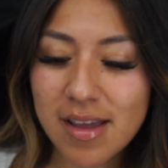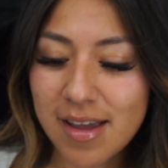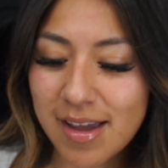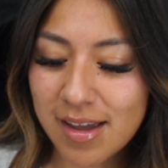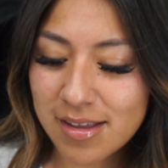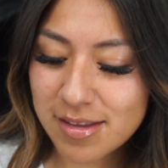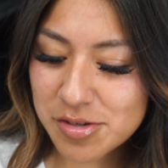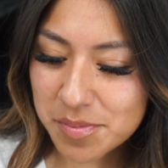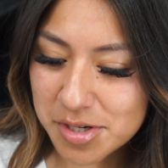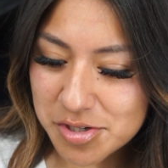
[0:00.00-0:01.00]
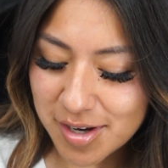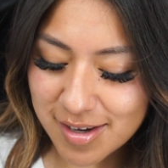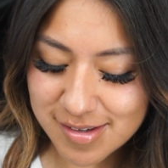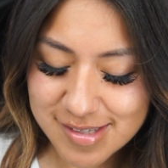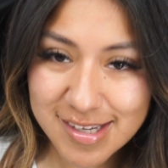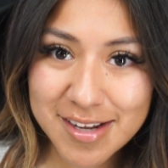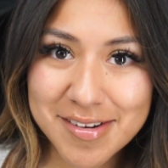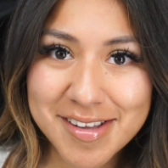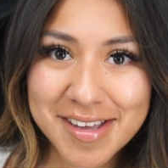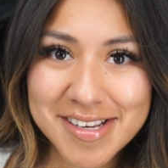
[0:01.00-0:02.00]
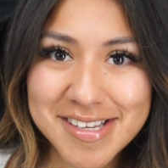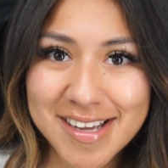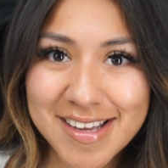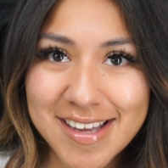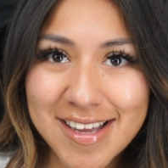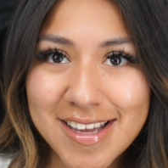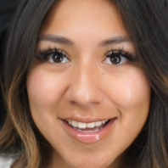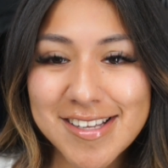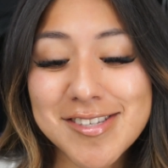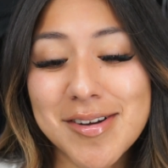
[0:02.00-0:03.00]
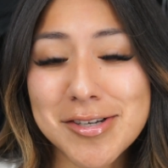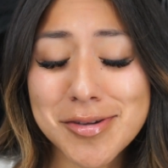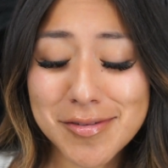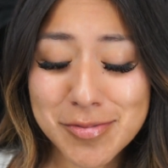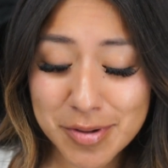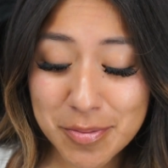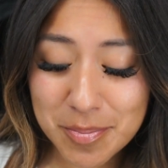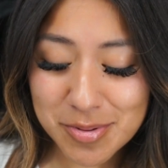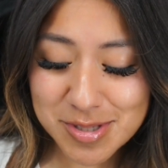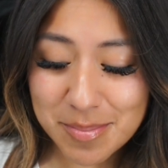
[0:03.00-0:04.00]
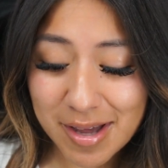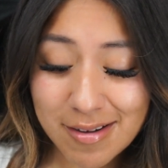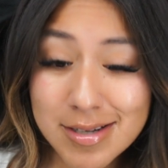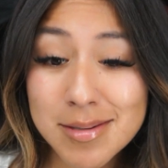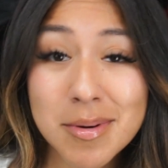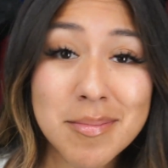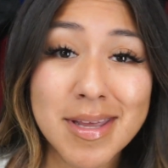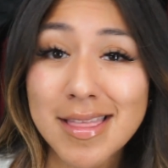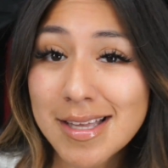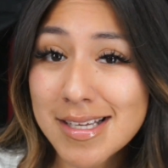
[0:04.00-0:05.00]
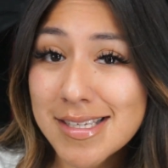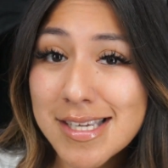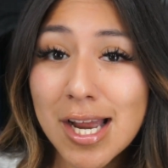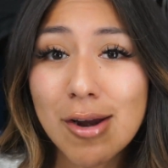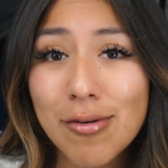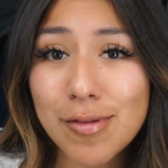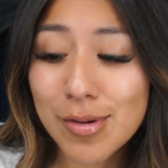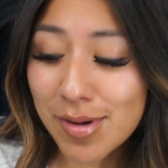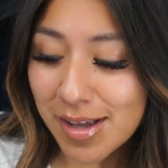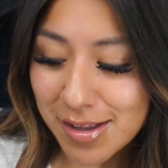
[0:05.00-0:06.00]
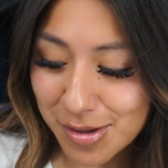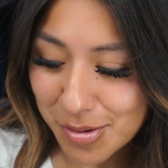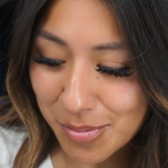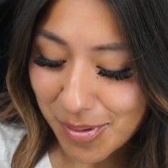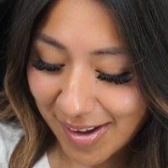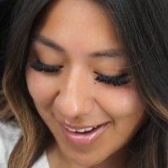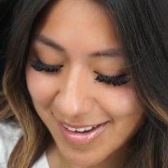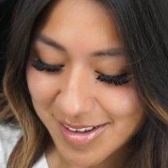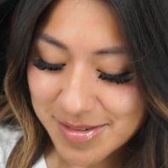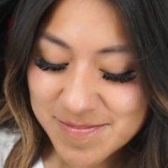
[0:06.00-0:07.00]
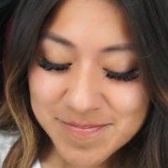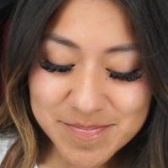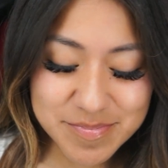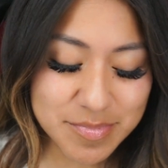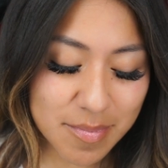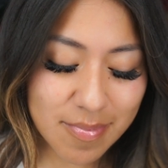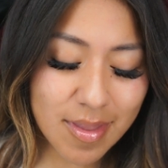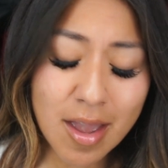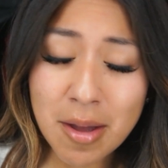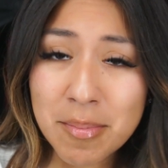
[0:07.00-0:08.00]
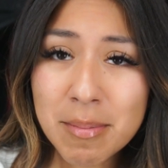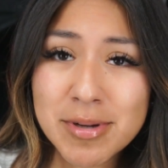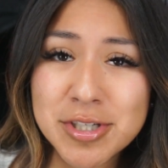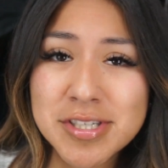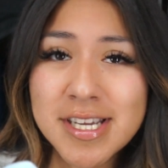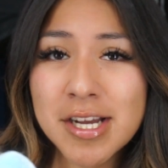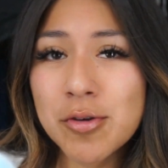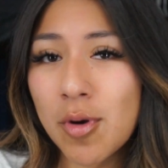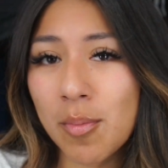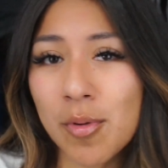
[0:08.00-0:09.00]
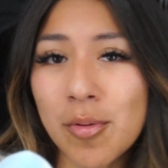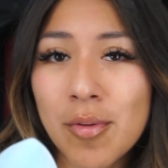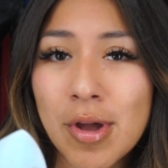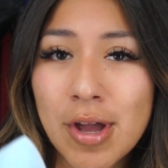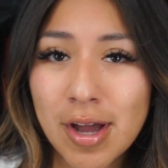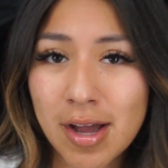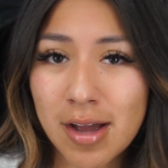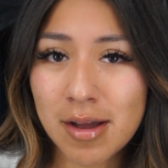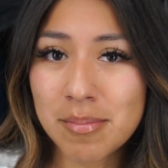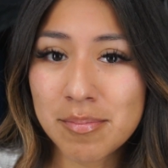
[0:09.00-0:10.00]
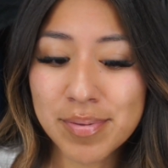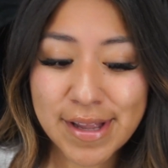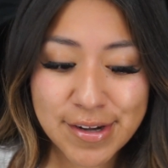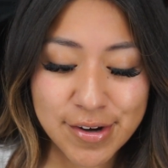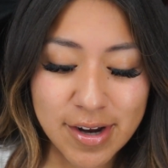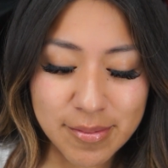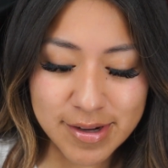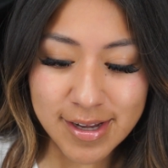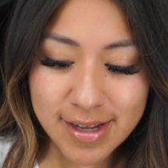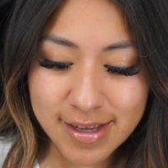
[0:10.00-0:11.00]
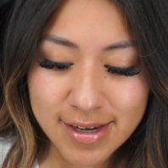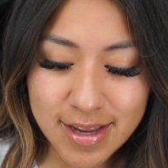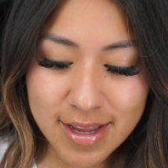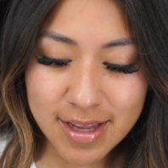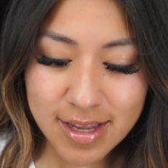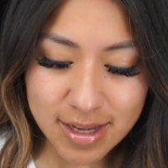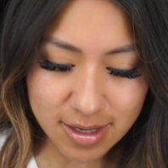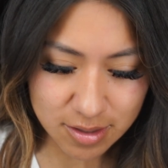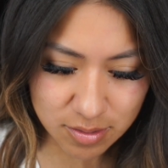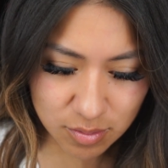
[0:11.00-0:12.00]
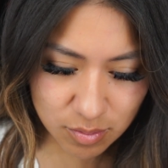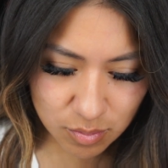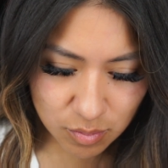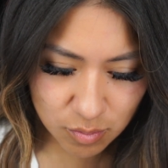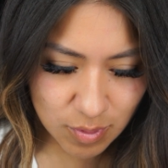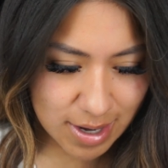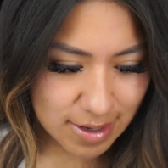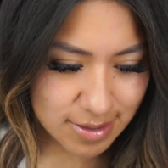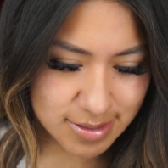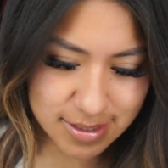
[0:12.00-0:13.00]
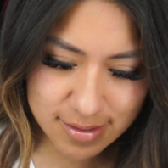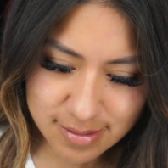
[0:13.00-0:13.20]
and they told me to try it out and see how I liked it. So I do have 21% battery, so I'm gonna make this review hella quick. But just like a normal blender, I went ahead and wet it.